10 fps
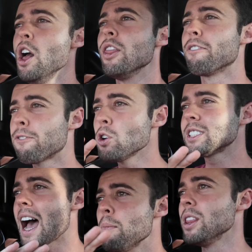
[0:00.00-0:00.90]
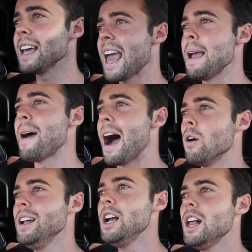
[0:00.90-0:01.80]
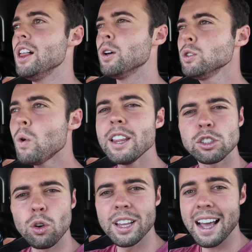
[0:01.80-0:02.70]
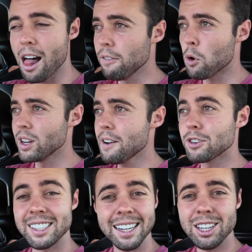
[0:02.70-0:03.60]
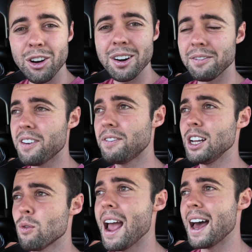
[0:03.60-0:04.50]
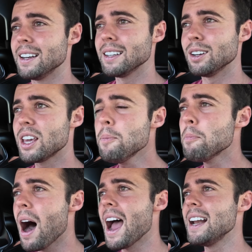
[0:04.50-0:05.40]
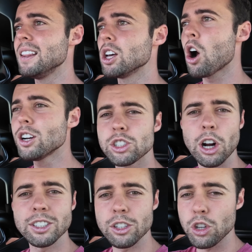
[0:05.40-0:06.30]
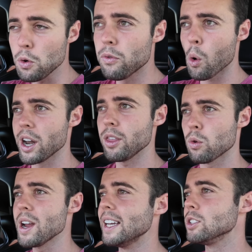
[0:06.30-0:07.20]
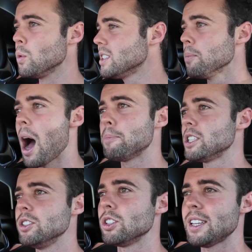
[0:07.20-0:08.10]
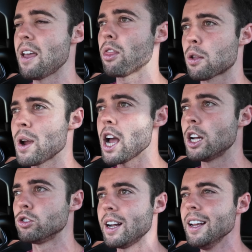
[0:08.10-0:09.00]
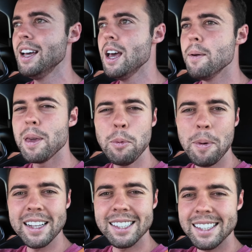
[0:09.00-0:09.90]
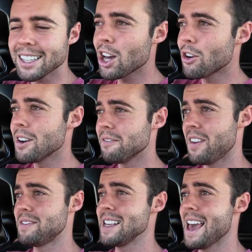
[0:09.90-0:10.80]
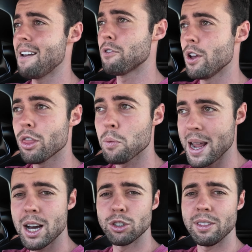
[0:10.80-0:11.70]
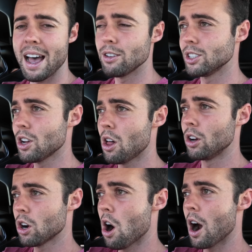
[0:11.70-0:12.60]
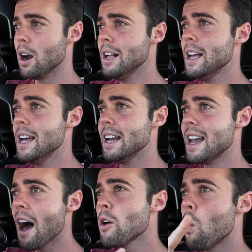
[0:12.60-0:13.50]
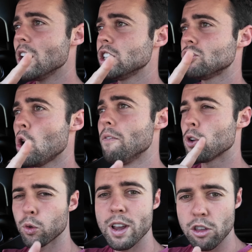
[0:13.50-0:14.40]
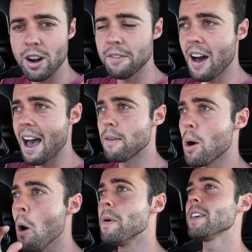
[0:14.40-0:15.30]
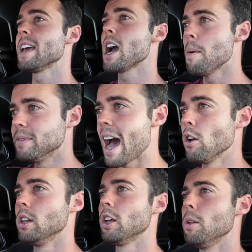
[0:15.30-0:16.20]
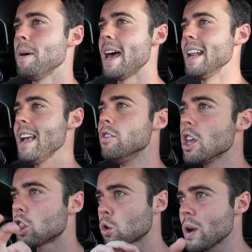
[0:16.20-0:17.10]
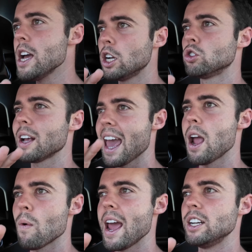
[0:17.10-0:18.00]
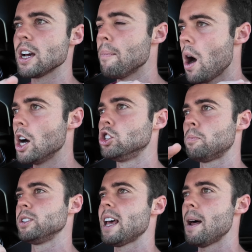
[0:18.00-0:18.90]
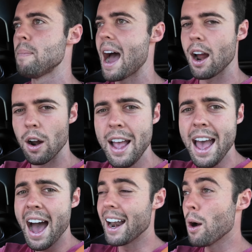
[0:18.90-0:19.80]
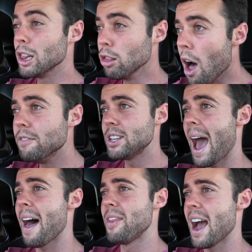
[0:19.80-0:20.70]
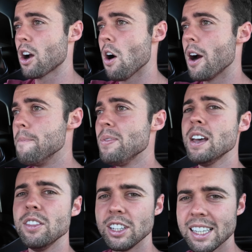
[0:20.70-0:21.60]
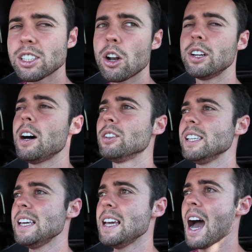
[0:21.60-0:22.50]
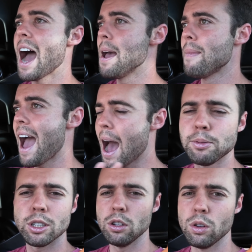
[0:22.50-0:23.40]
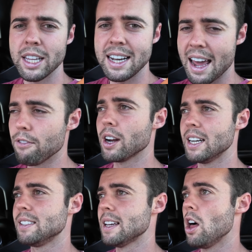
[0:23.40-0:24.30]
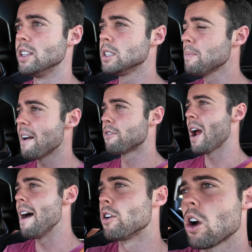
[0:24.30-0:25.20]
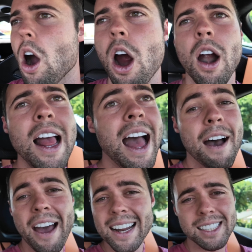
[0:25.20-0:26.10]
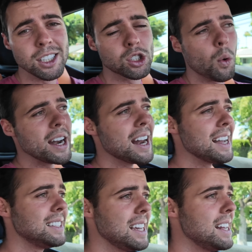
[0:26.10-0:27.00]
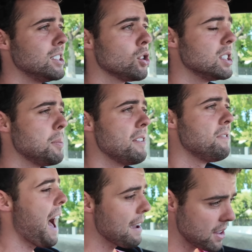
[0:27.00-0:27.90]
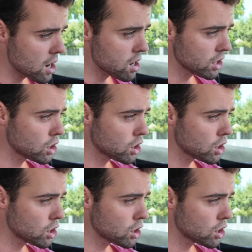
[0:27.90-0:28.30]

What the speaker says: The first time when they came out, there was one that sold in California for 650 grand. Now keep in mind, the car starts at 243. So with some options, you're saying 300. People paid 650K for a $300,000 car. Now that one just sold for 335, I'm hoping they come down a little bit. In the 300K range, I'm 100% a buyer, and I would love to add that car. The 600 LT, I am absolutely never gonna sell. This is my forever car. I've had it since 2019, so it's been 5 years,